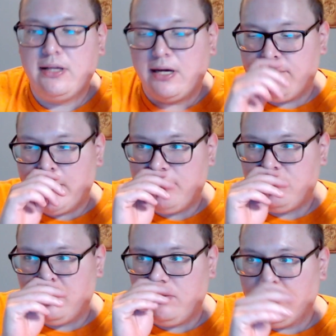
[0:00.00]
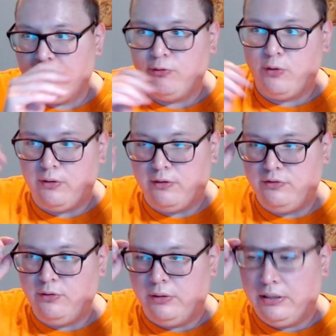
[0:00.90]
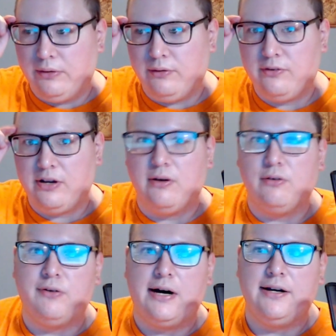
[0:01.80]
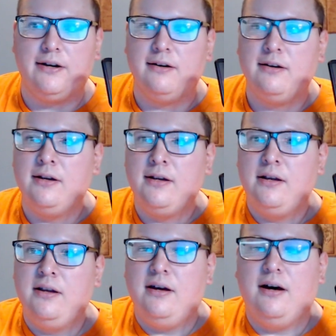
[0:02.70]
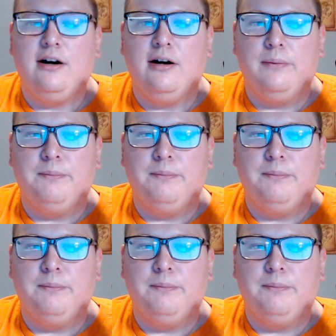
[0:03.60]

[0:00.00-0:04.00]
I'm actually looking forward to another Terrifier. I